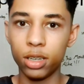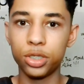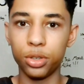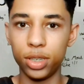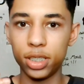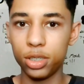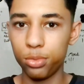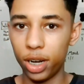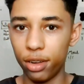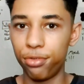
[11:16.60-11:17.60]
So this is
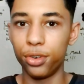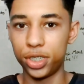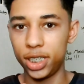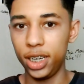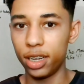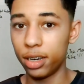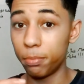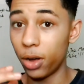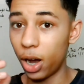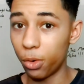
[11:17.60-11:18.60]
where foreseeing
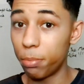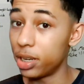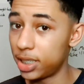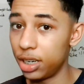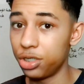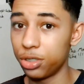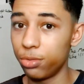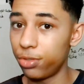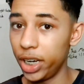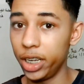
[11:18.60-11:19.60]
our potential
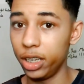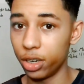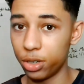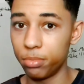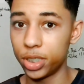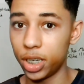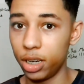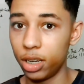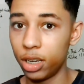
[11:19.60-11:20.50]
failure comes in.